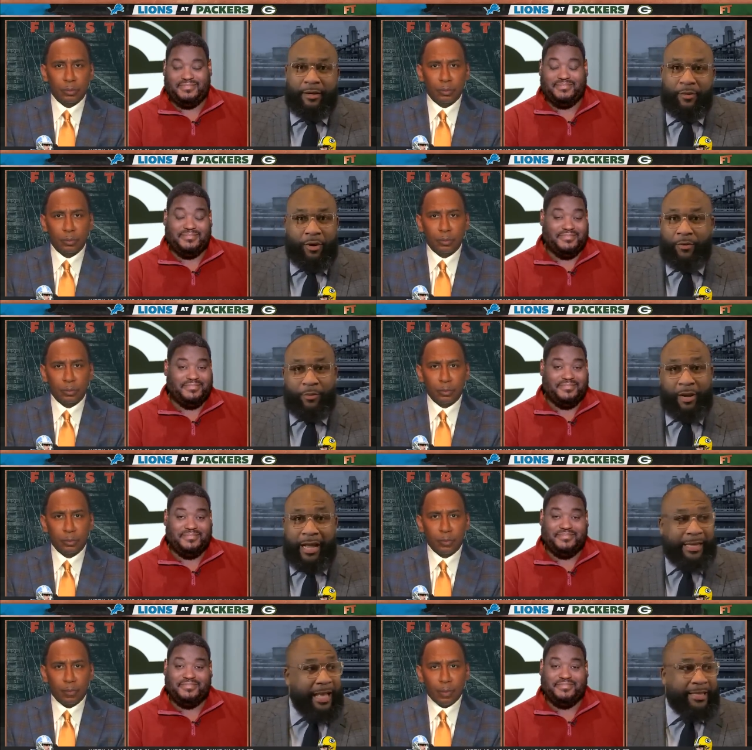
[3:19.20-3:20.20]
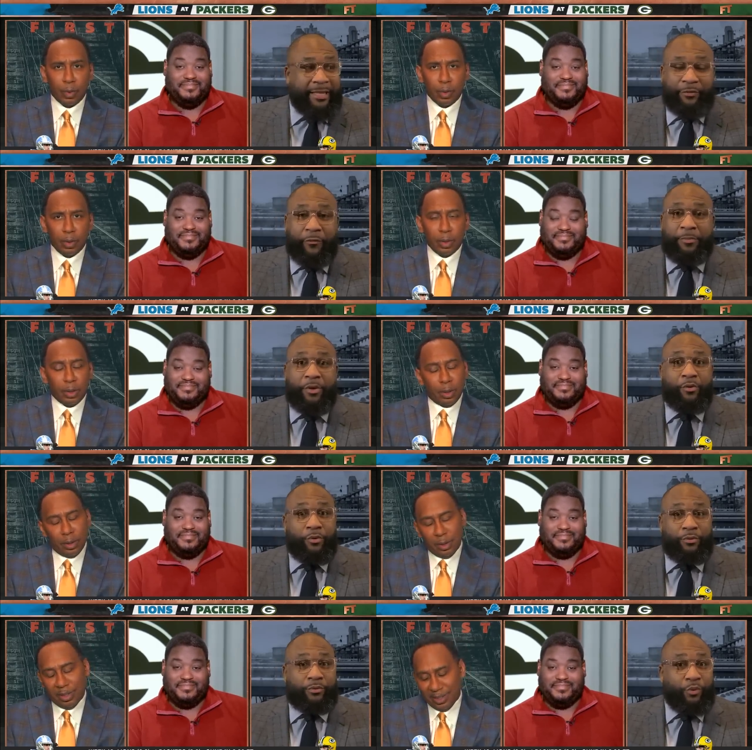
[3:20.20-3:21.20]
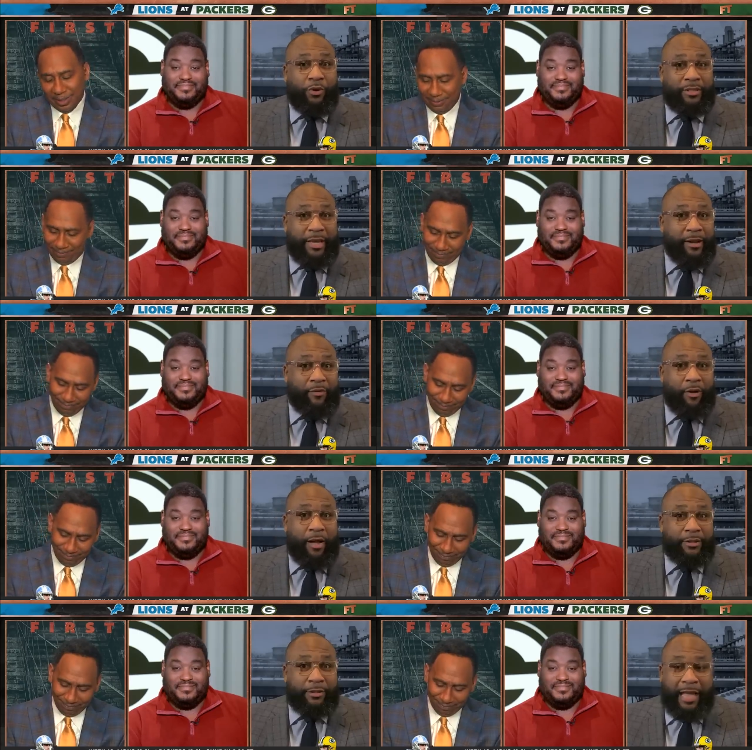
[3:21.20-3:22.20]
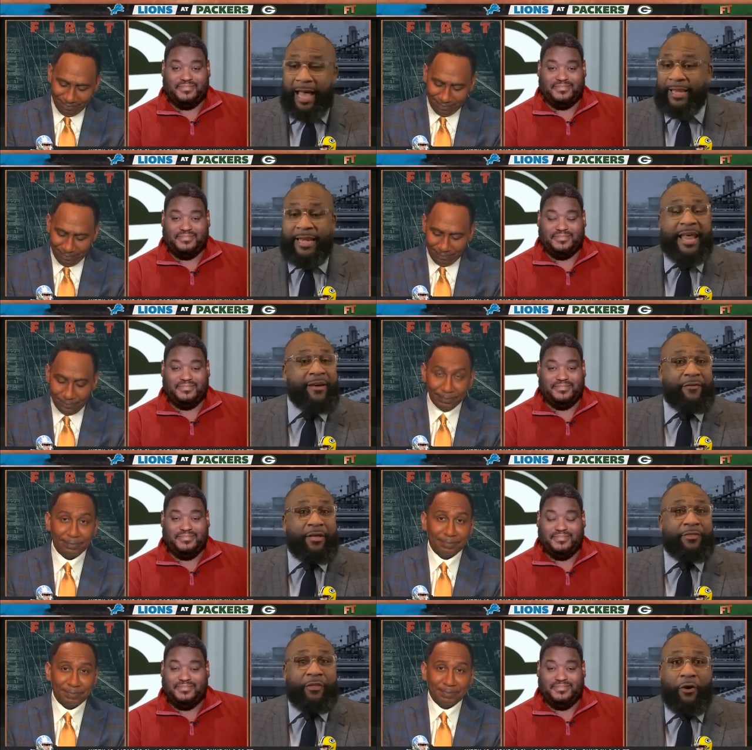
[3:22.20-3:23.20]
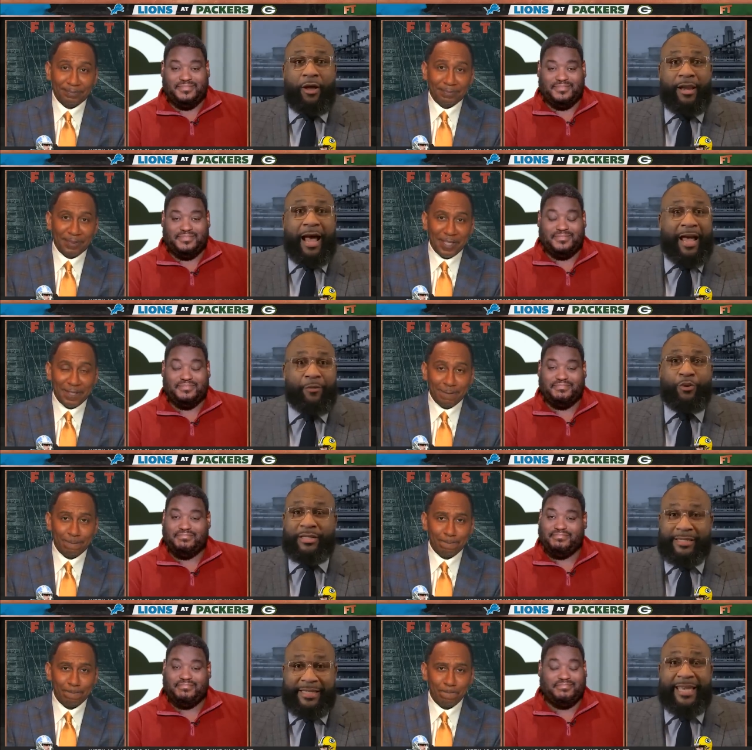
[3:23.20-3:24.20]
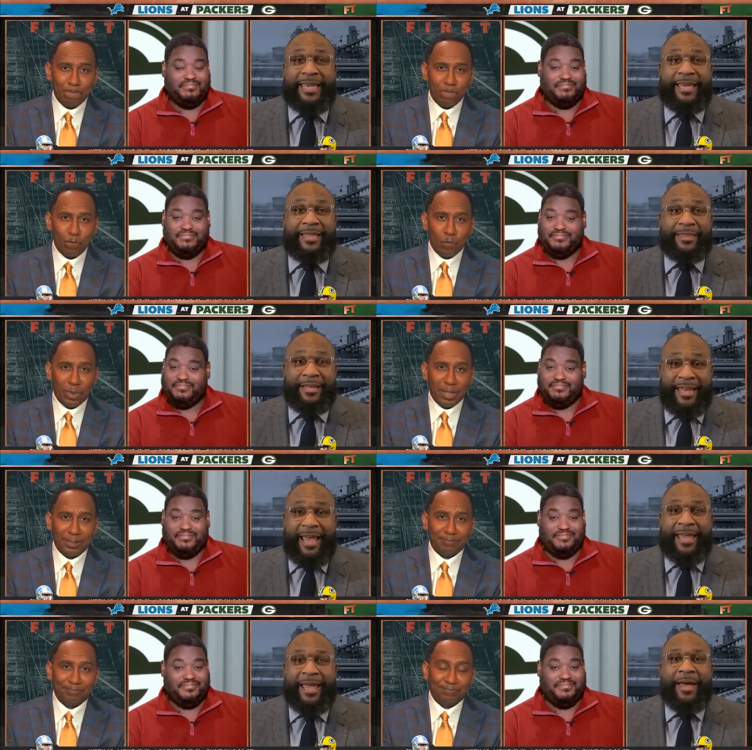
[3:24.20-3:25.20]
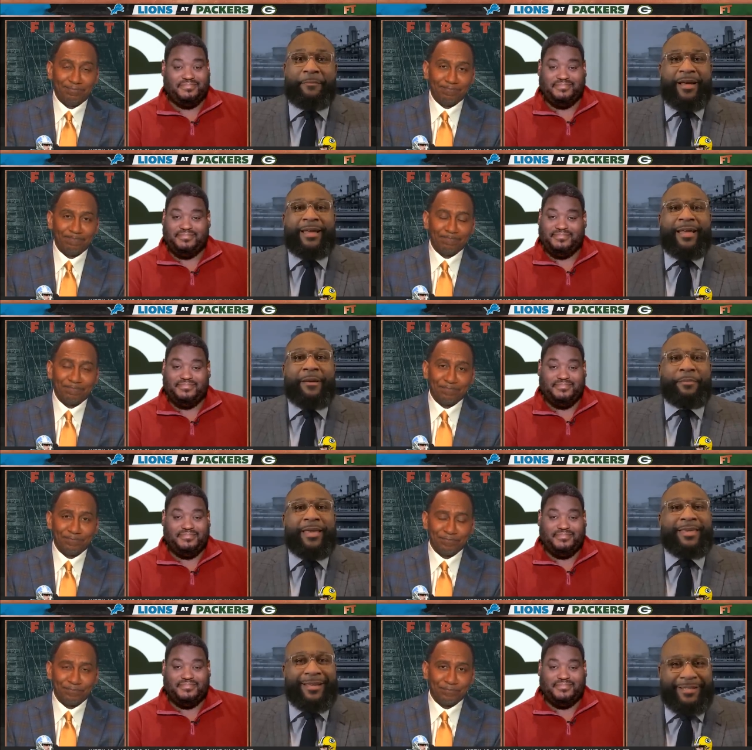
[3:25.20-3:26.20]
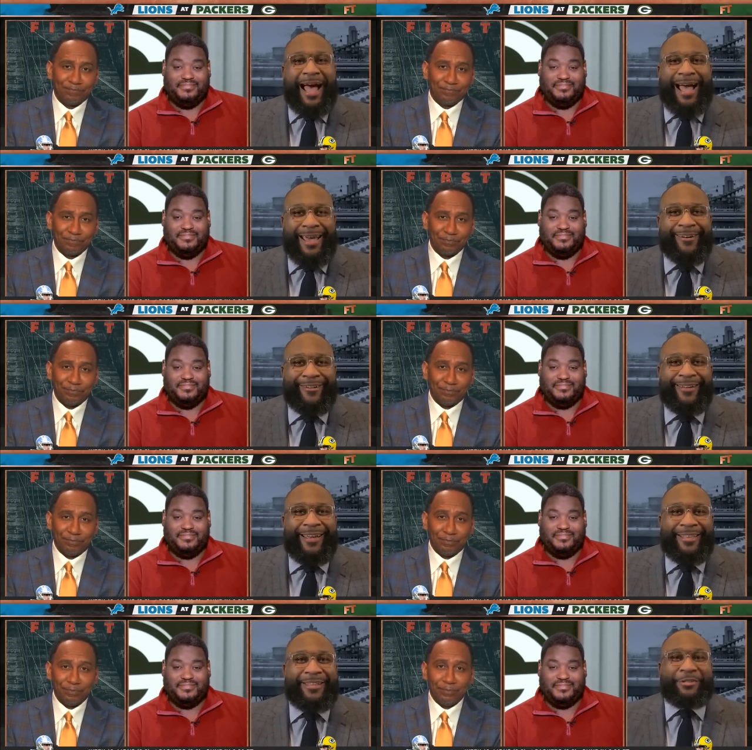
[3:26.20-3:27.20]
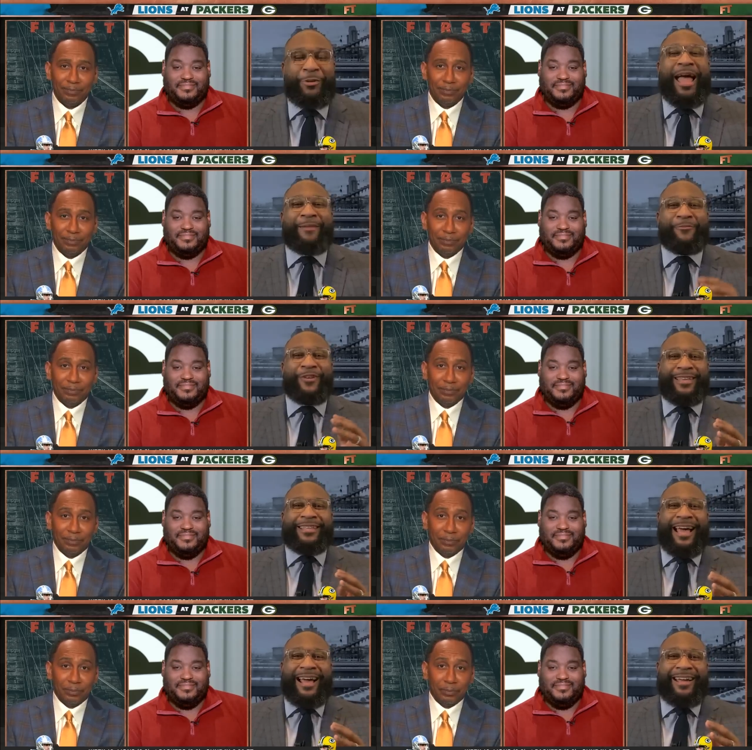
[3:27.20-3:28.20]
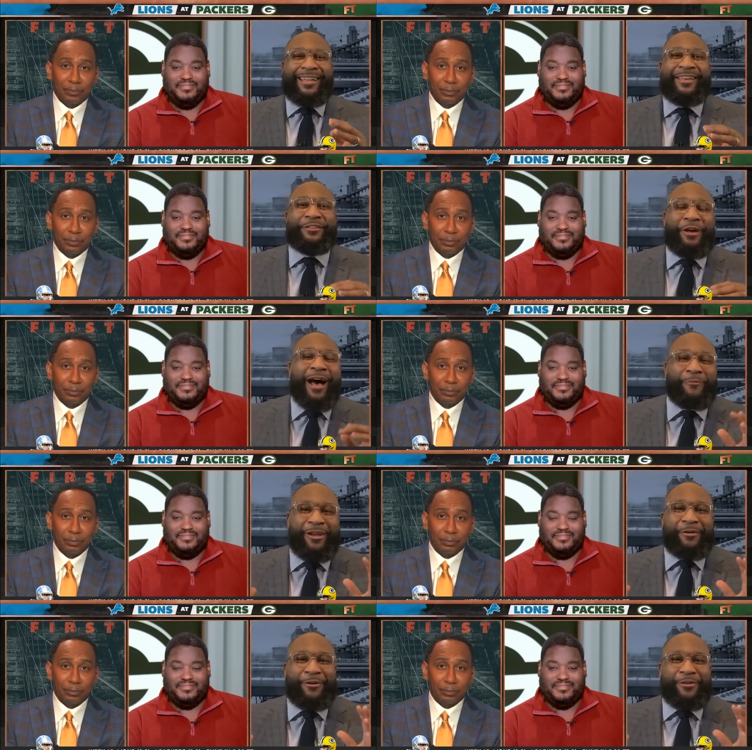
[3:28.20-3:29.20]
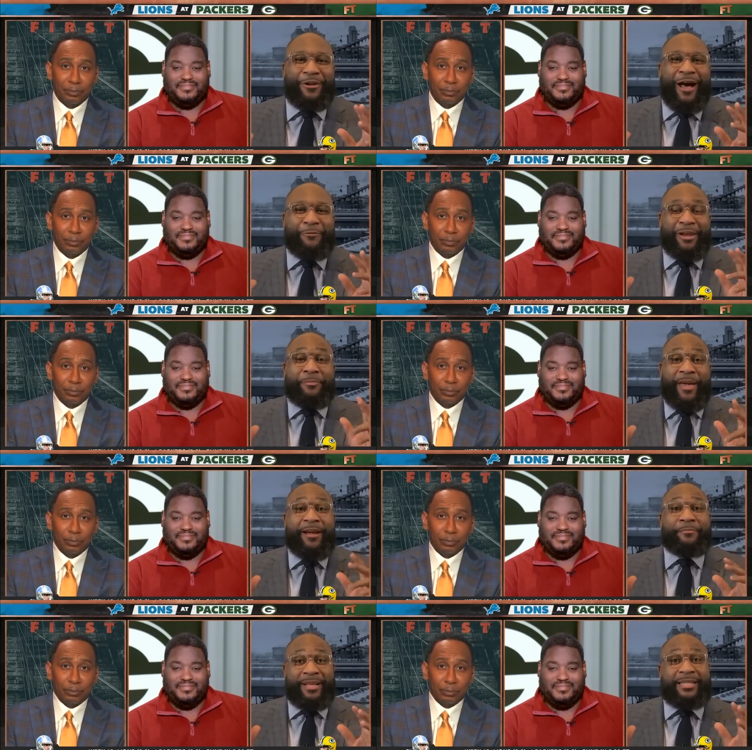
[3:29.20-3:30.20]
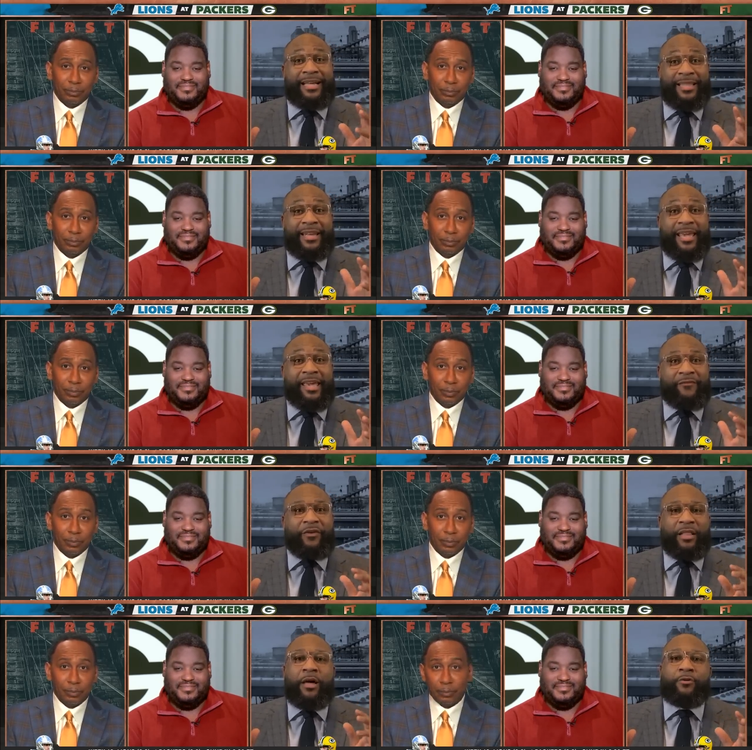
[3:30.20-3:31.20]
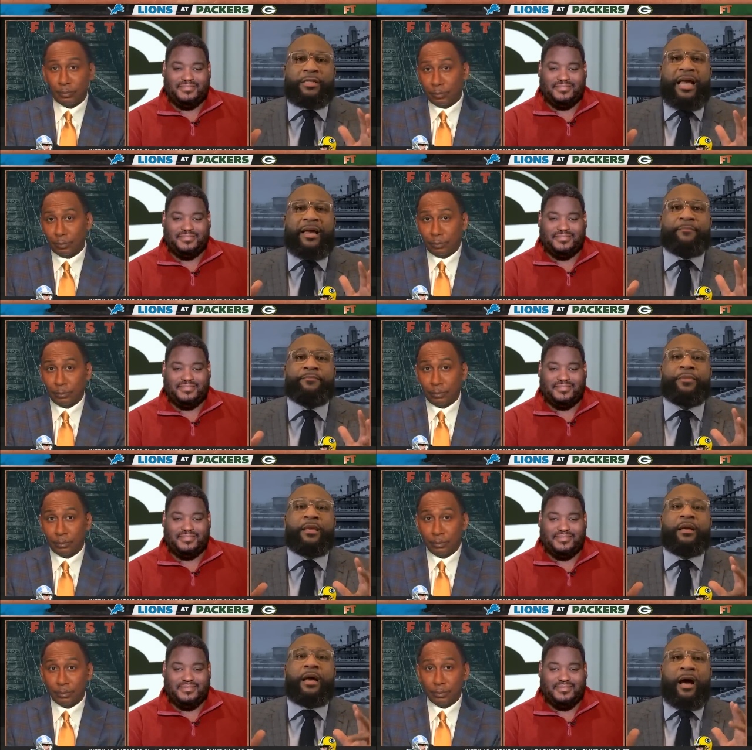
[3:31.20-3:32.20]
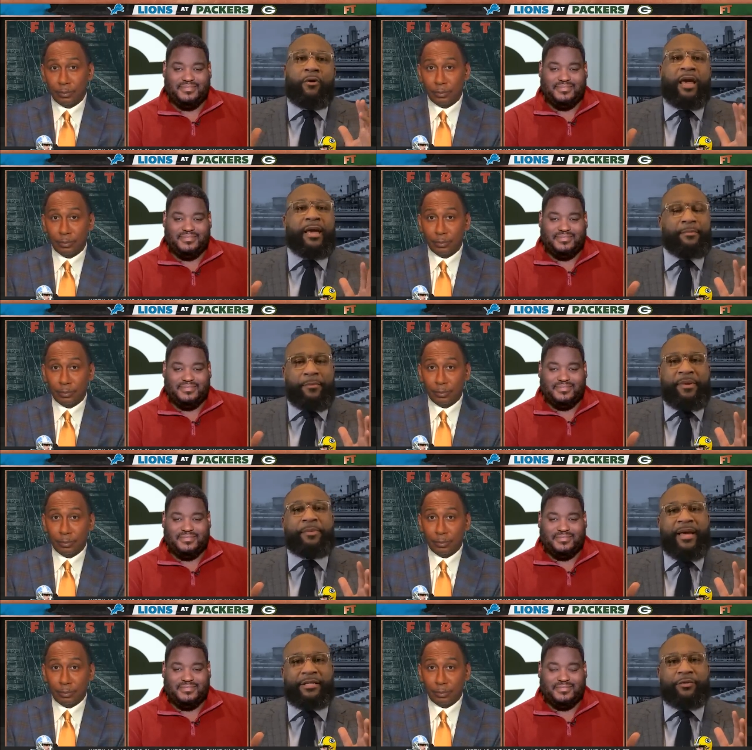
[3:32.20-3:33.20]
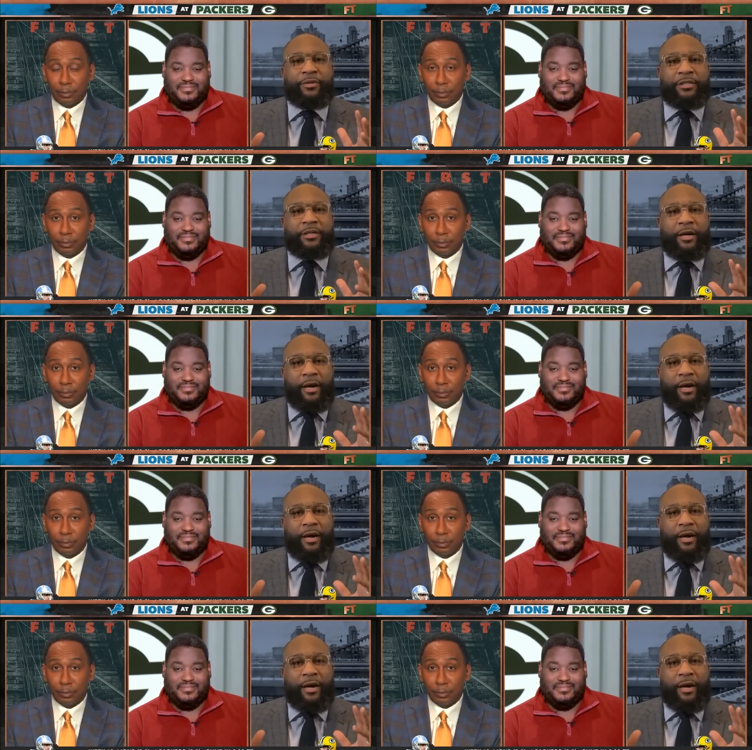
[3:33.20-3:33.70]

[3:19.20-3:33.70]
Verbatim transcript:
Speaker 1: where, where I got this from you towards Aaron Rodgers. I never thought I would see the day. But but you're tired. This is what happens when you're tired. You know how when the you know how when the parent been telling the kid for a long time, okay, I'm gonna be patient with you,